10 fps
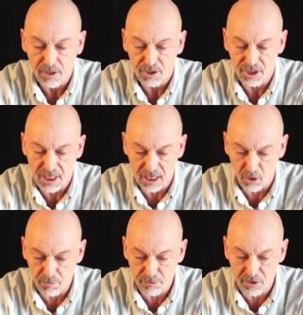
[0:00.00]

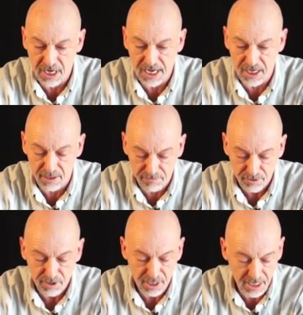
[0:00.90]
yellow for negative,
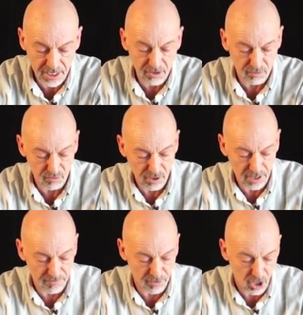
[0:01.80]
and
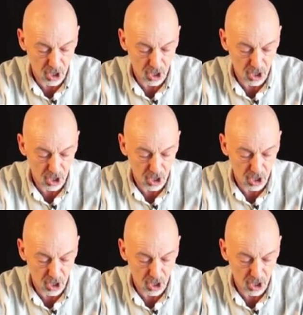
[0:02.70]
red for